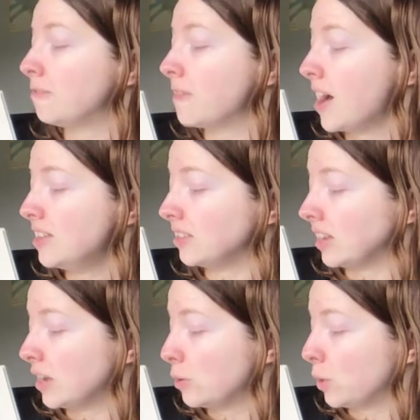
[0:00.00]

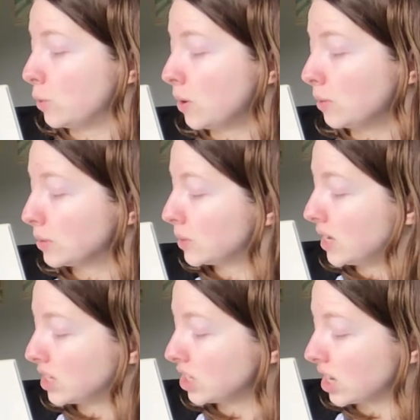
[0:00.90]
Finally, when we were
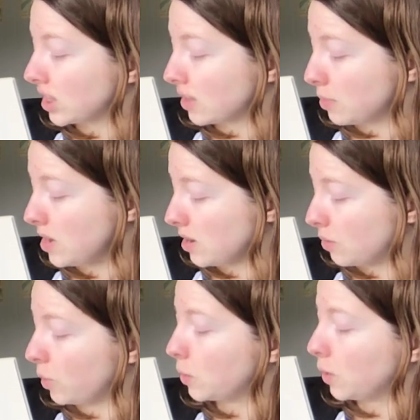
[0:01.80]
reached at the pier,
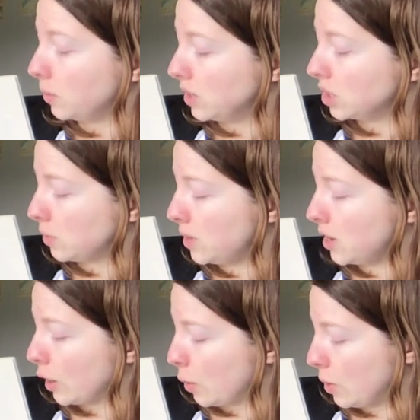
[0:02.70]
when we reached the
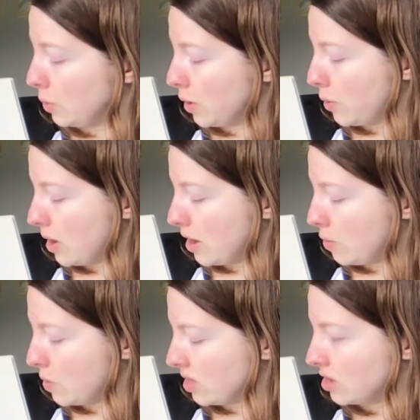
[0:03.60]
pier, we were greeted
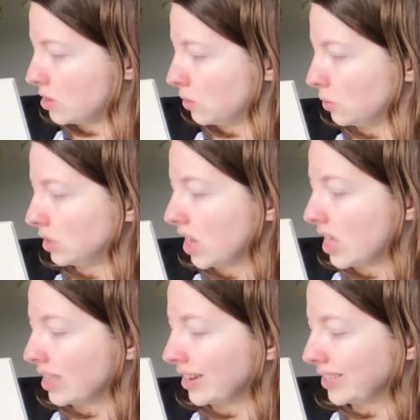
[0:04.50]
with the news
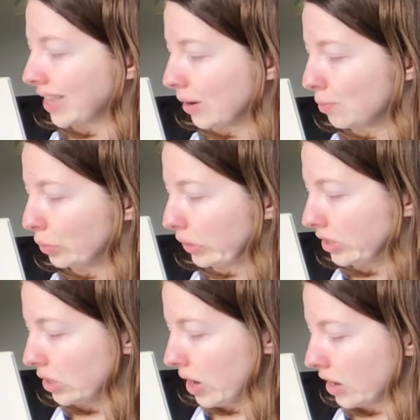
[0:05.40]
that a sudden
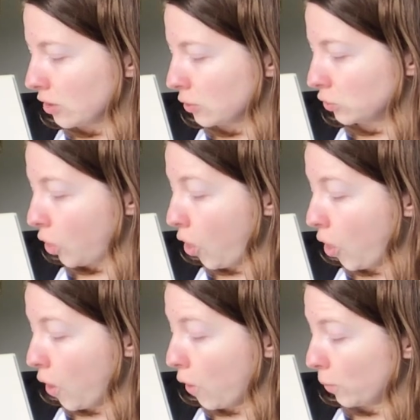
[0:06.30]
blizzard had closed
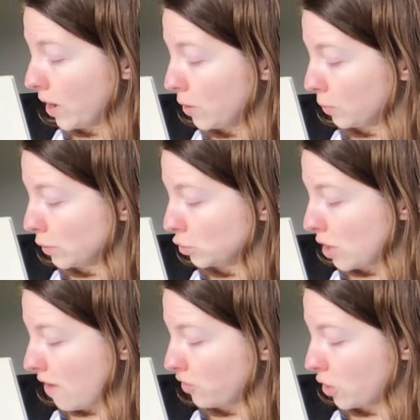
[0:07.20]
all railroad
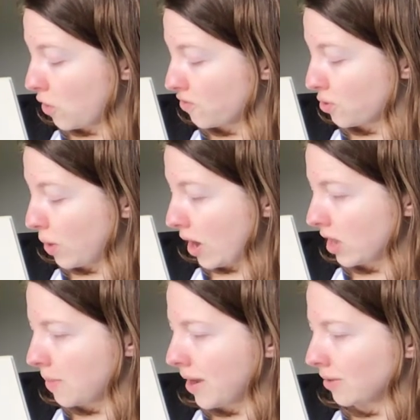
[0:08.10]
traffic over the
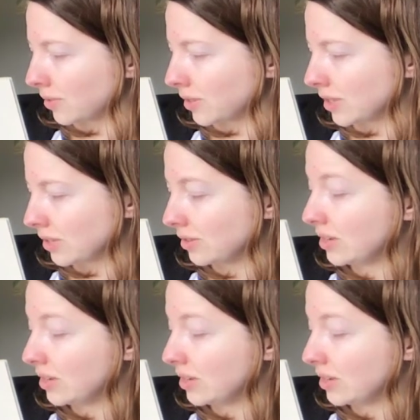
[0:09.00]
Rocky Mountains.